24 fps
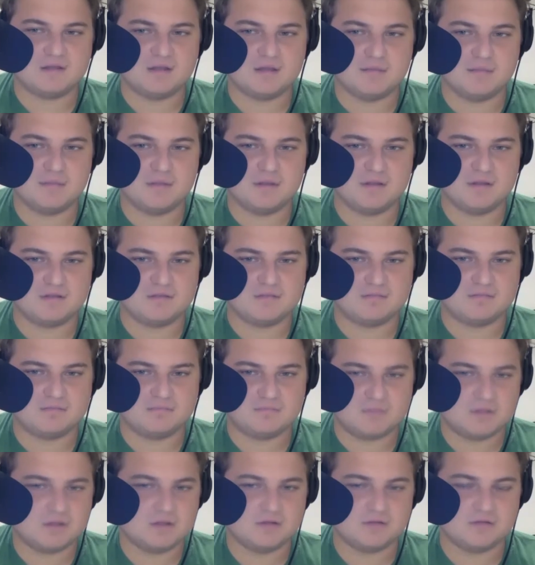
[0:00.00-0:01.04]
committed,
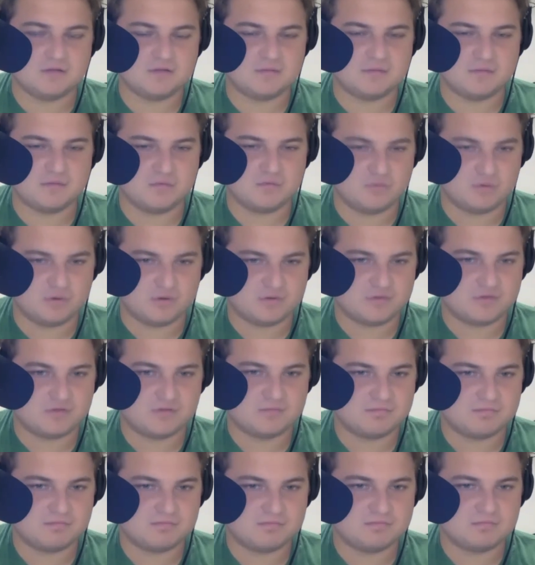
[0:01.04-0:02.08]
some of
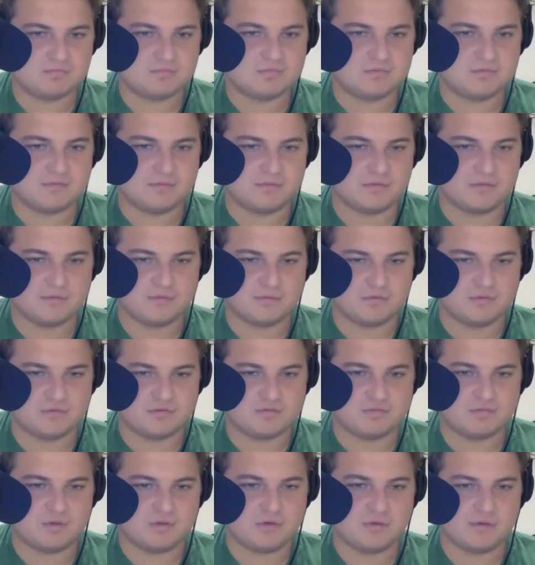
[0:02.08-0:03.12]
the most
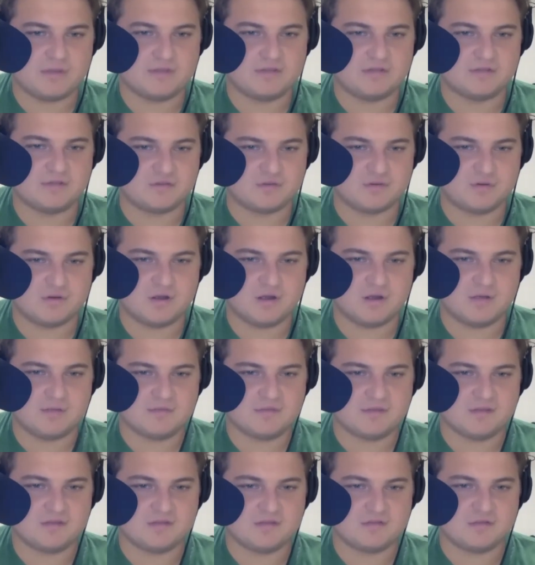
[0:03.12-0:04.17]
horrendous crimes
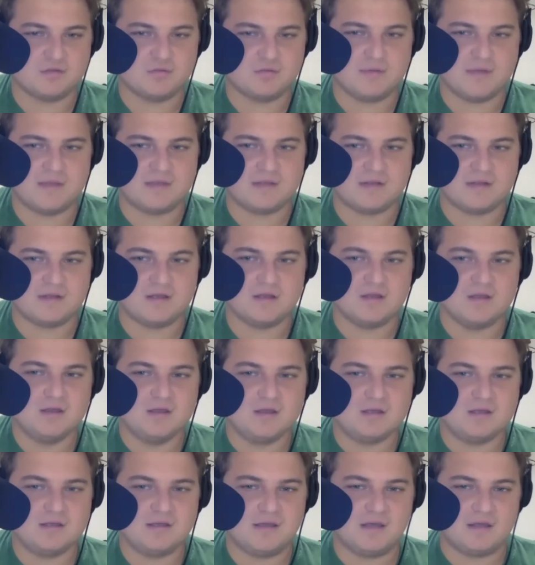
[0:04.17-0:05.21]
against humanity.
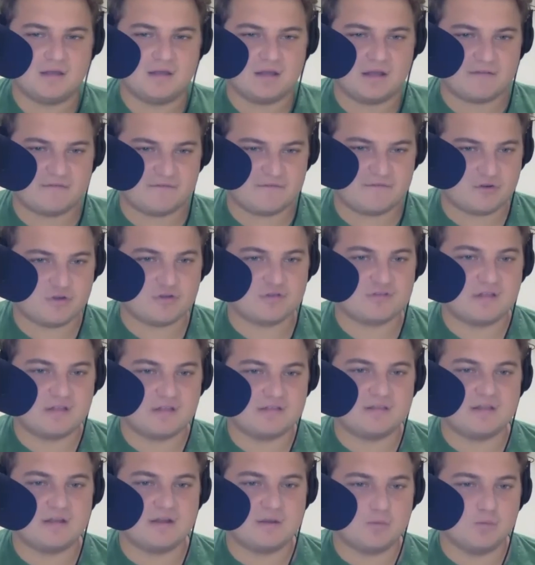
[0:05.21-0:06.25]
Yet at first they
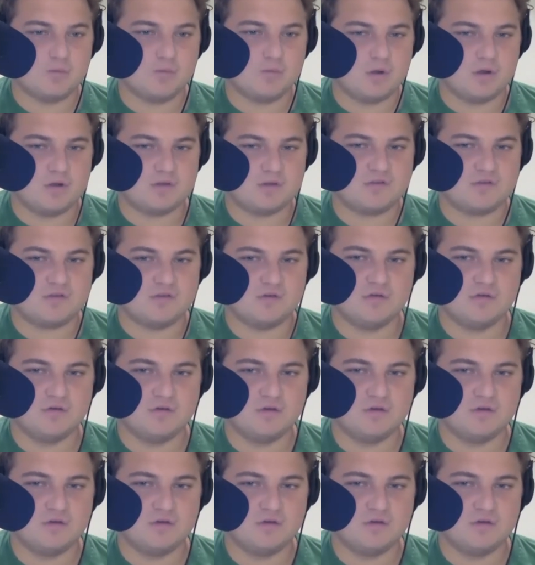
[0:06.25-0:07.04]
didn't want to.